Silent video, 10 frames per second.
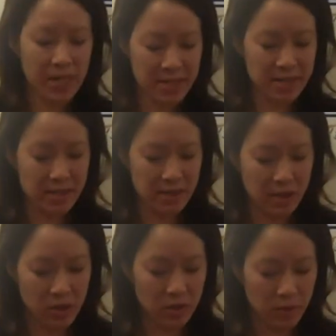best,
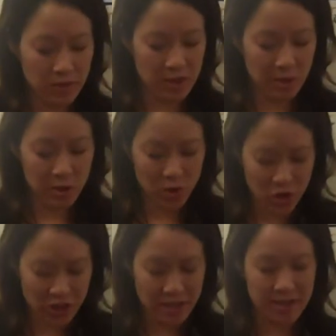
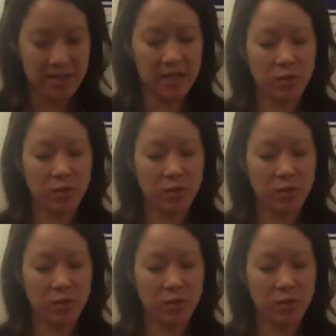solutions,